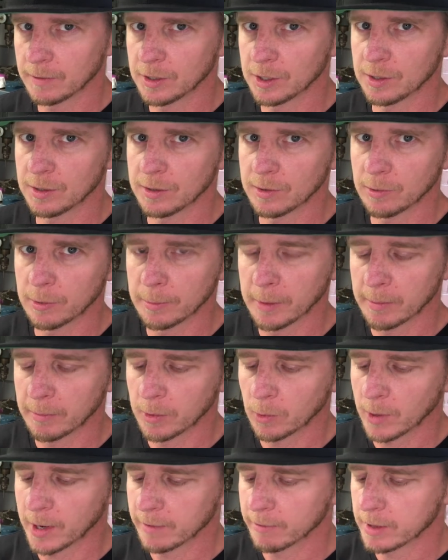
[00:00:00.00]
to remember
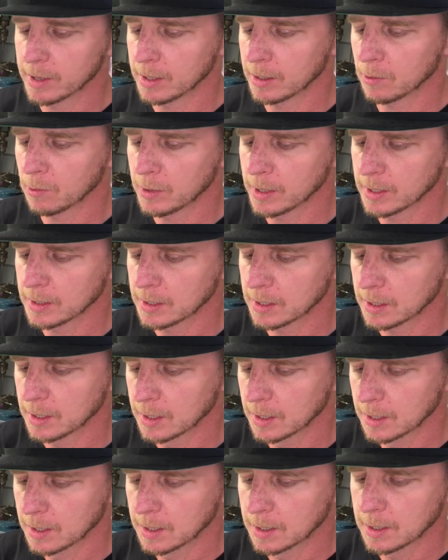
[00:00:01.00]
where everything went.
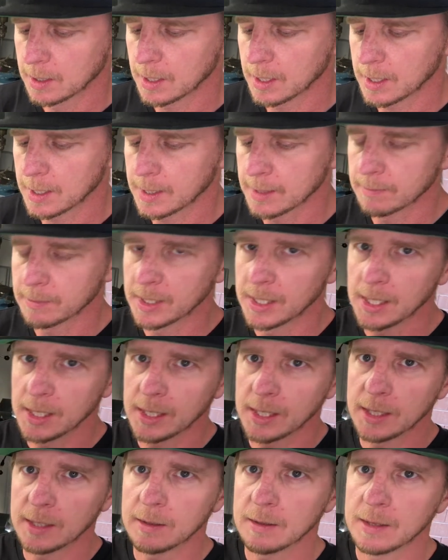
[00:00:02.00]

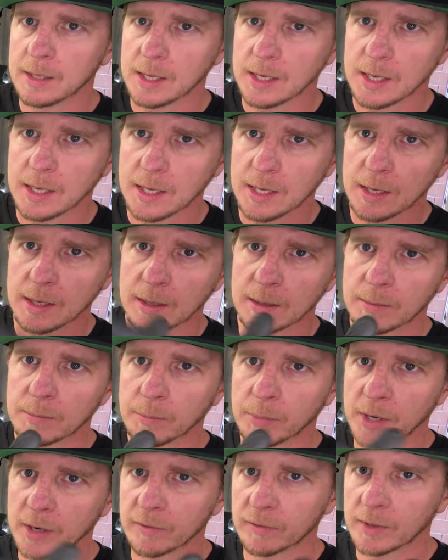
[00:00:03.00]
Getting the
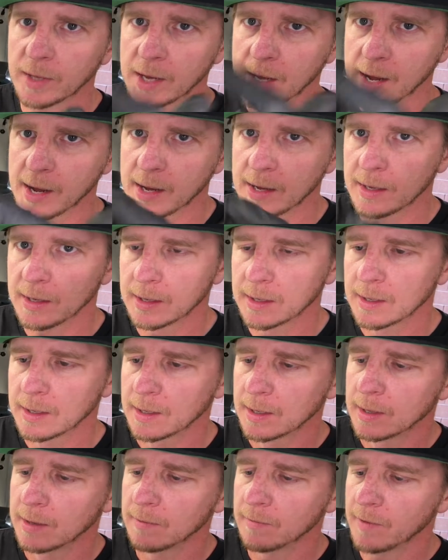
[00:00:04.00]
butterfly
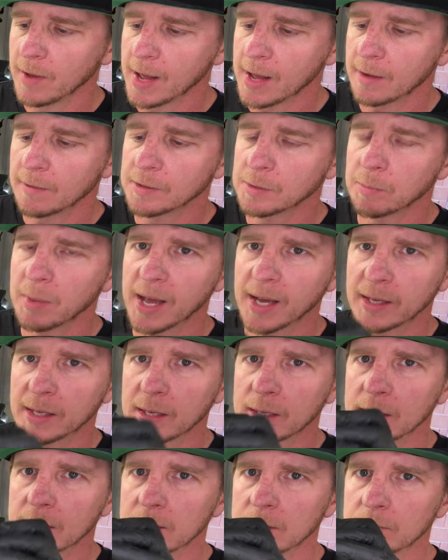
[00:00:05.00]
valves back
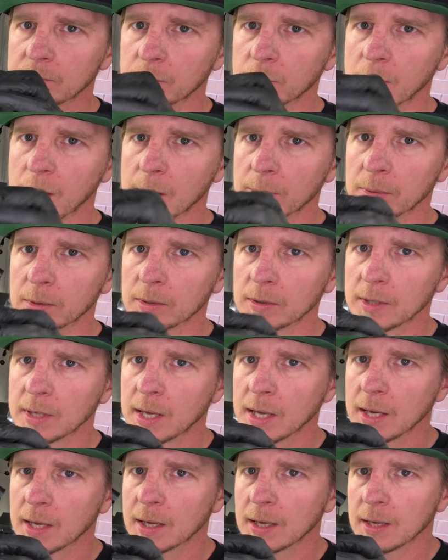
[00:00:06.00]
in
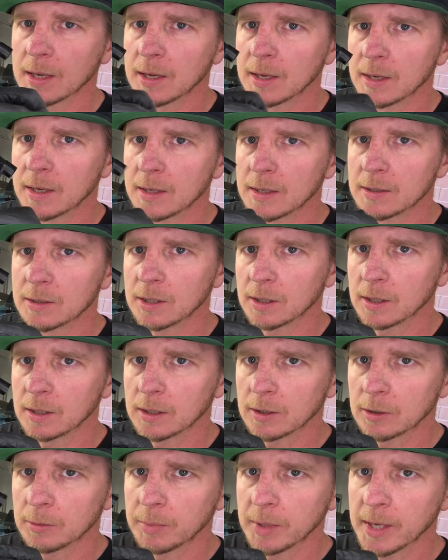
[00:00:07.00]
properly. Took a
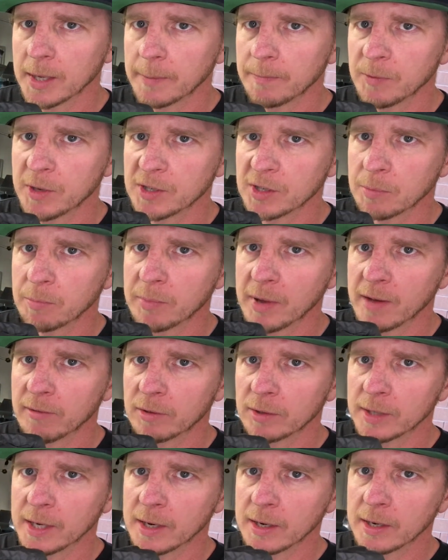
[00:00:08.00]
little bit. There's a
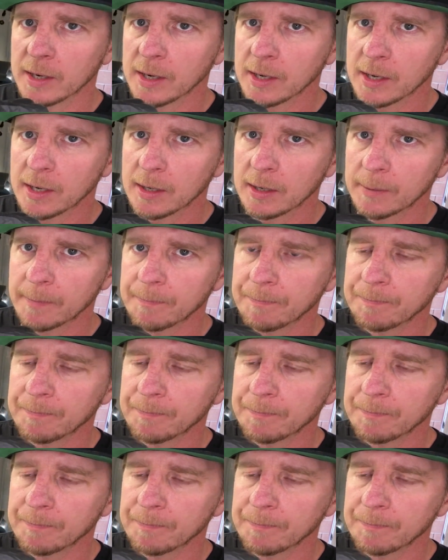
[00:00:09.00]
beveled area